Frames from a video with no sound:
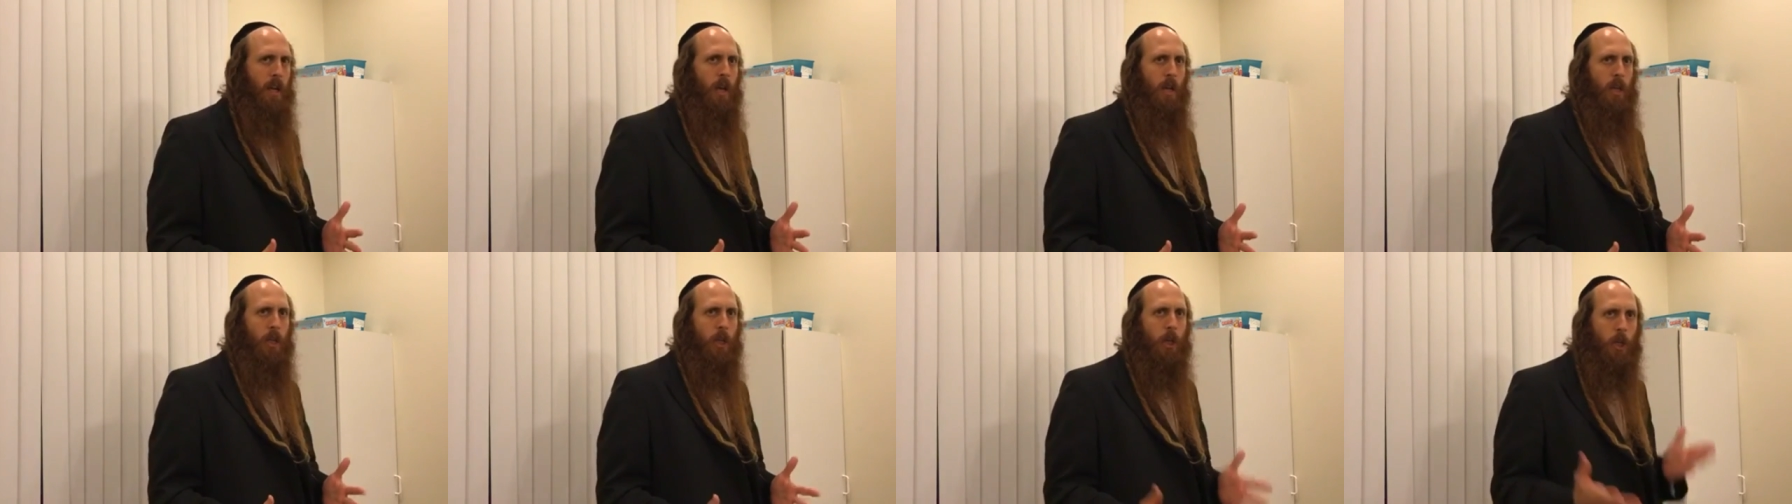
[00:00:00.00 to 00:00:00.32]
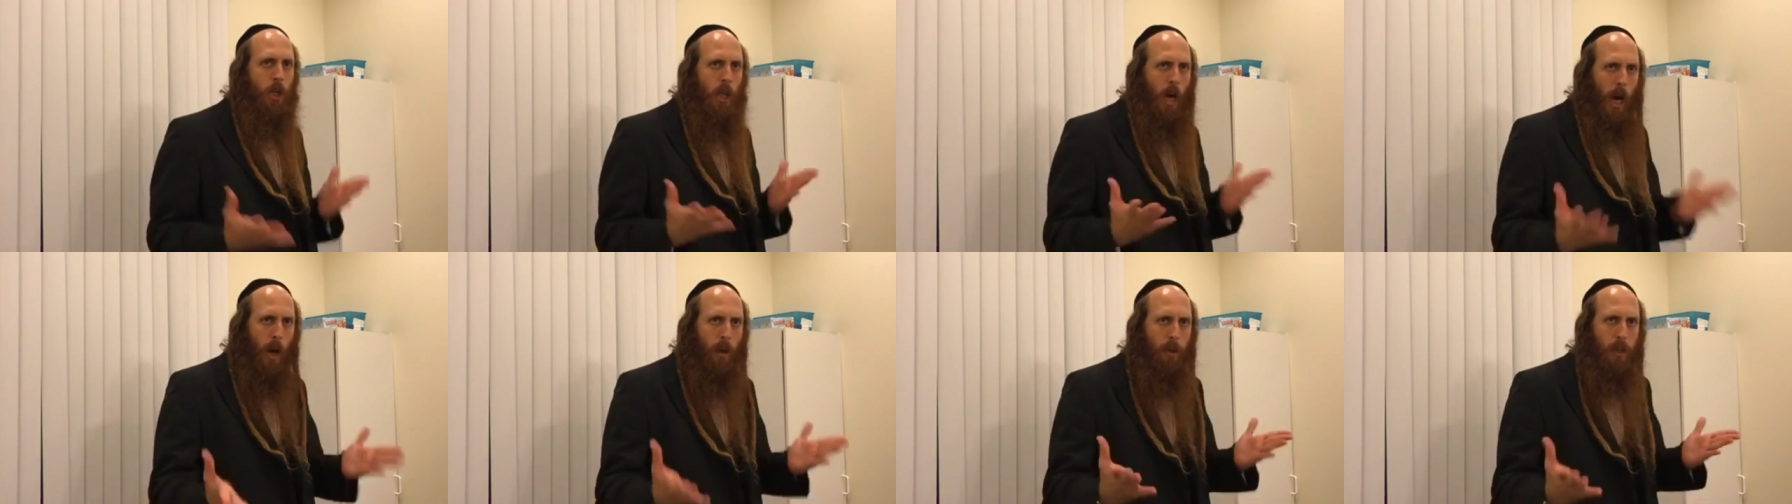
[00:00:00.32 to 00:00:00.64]
You
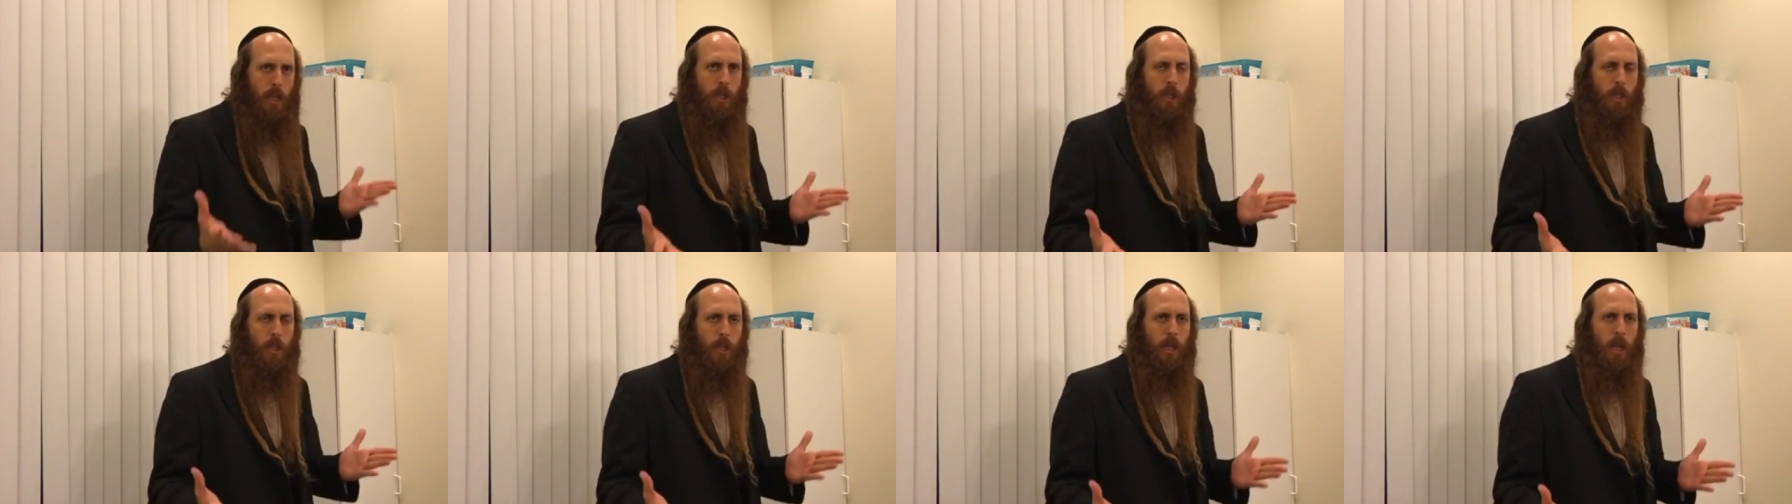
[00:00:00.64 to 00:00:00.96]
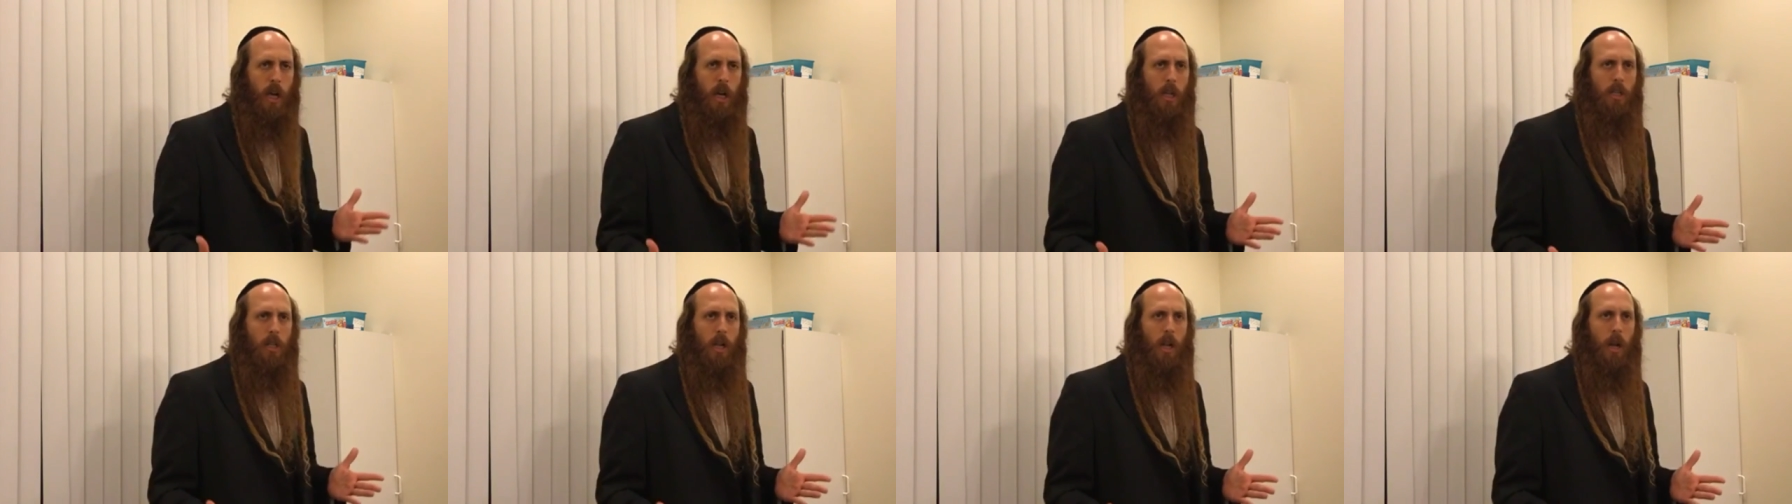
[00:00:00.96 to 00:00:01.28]
know that you're
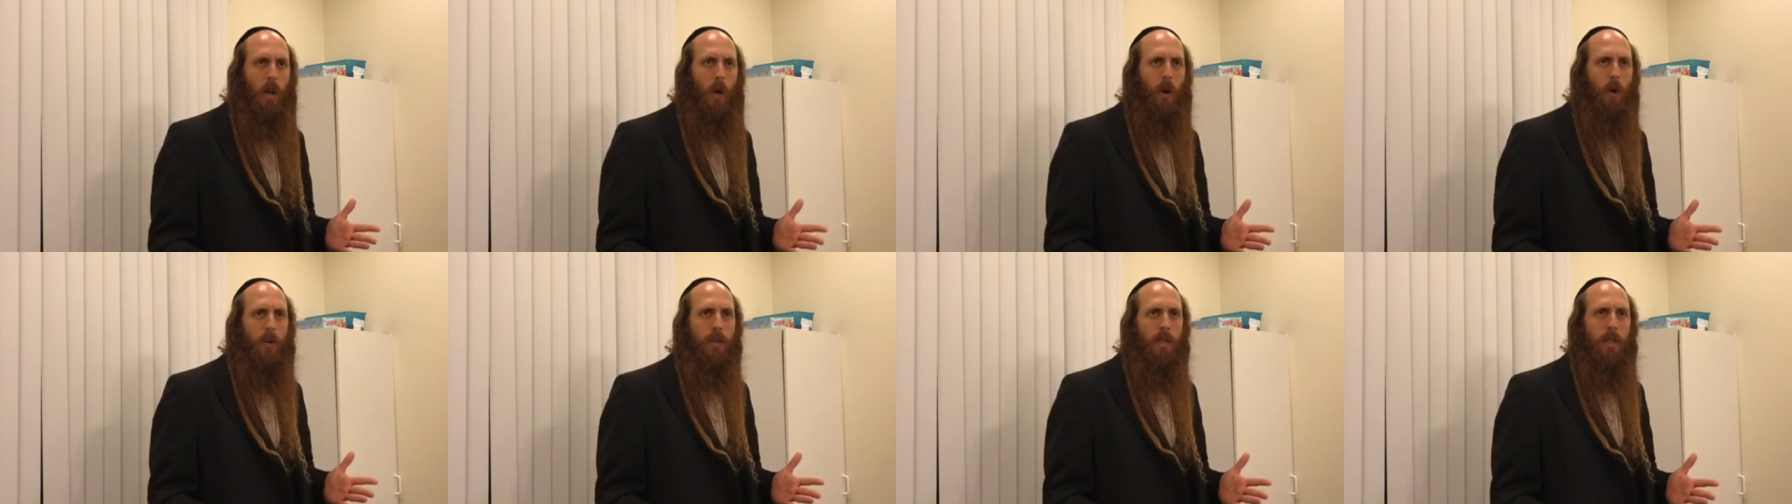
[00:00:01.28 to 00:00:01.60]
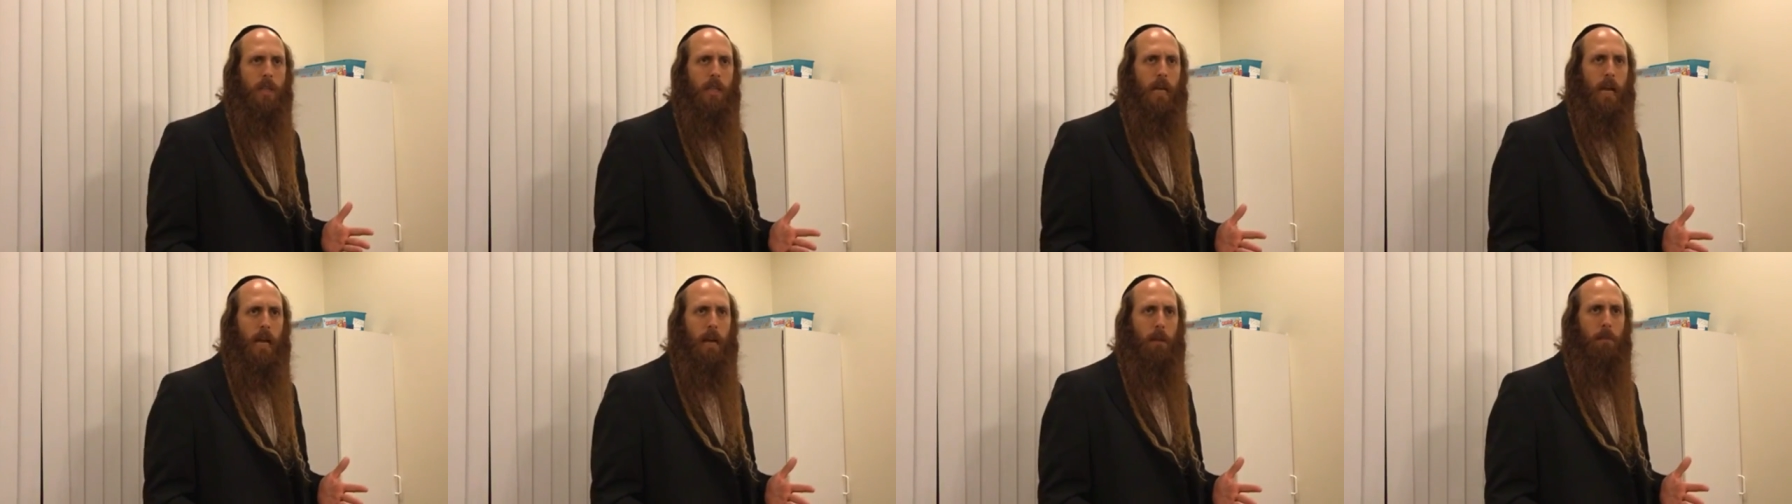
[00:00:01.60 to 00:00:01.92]
not alone in
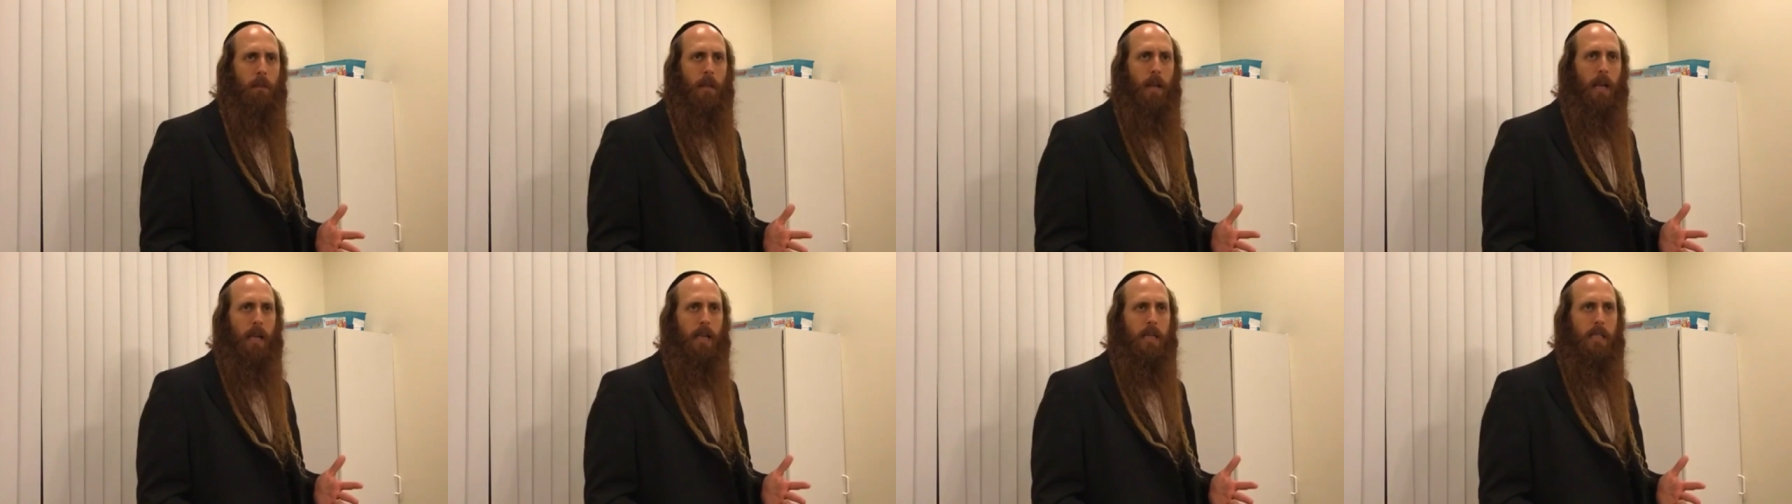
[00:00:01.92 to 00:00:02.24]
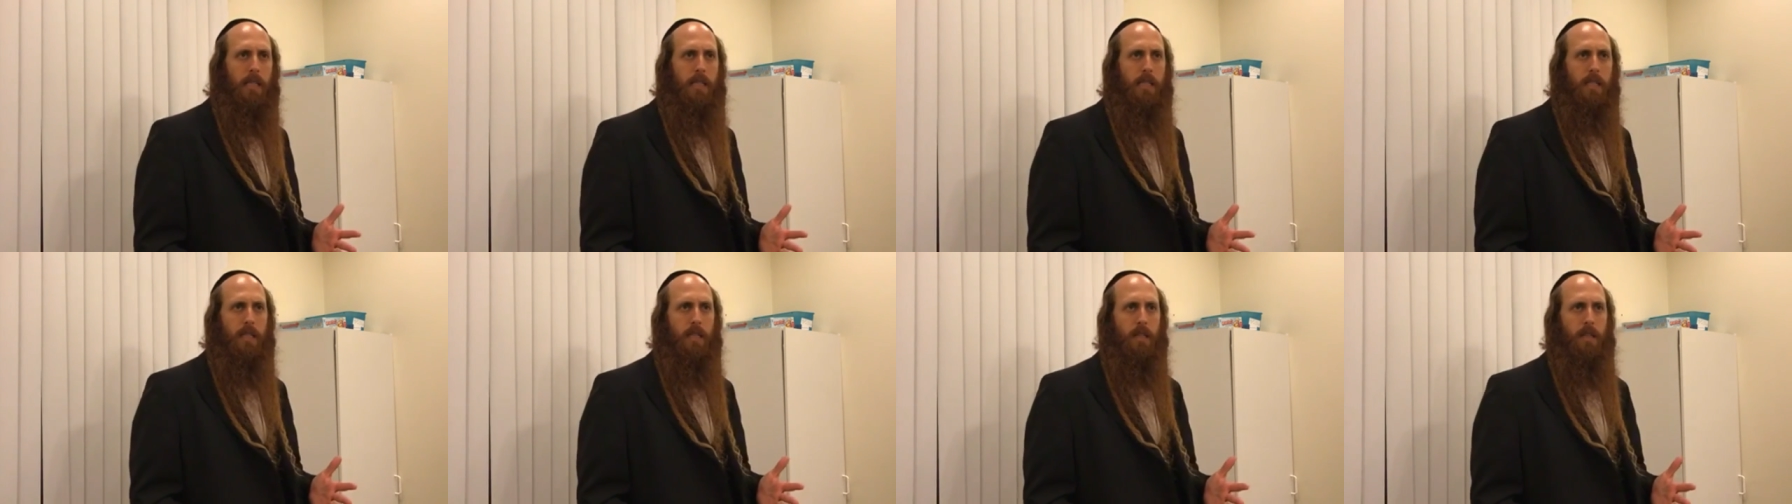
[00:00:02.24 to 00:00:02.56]
that
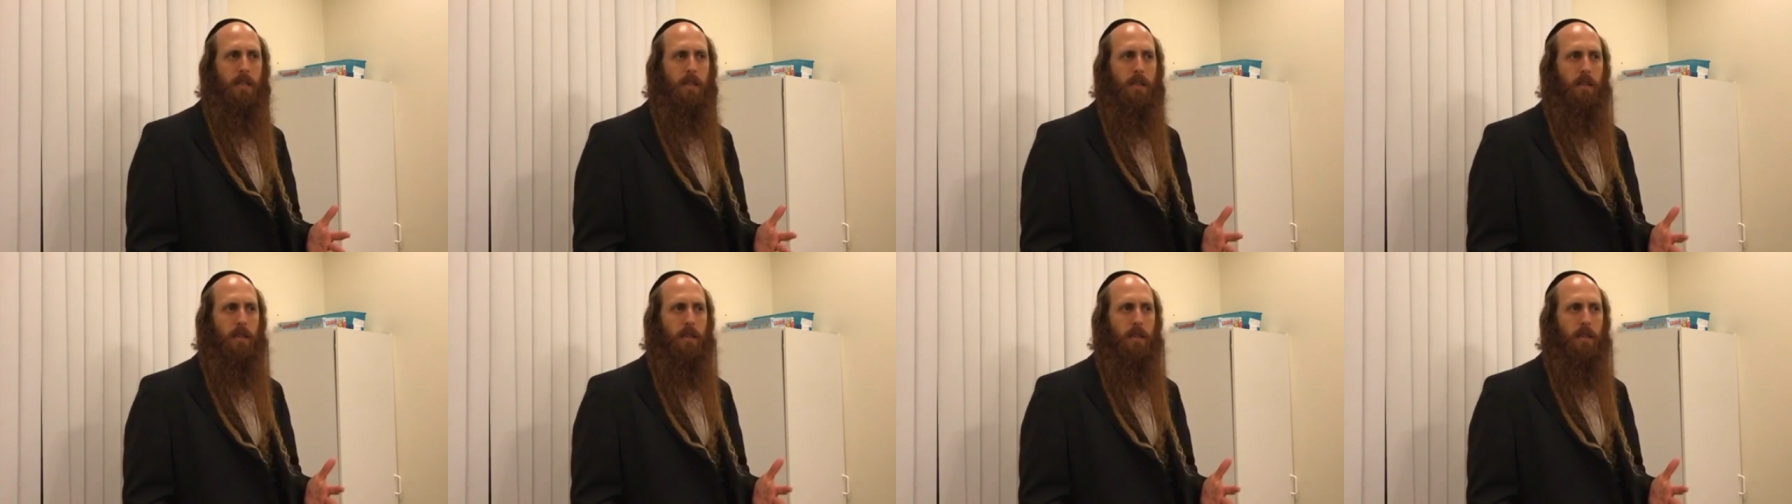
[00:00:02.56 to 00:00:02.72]
place.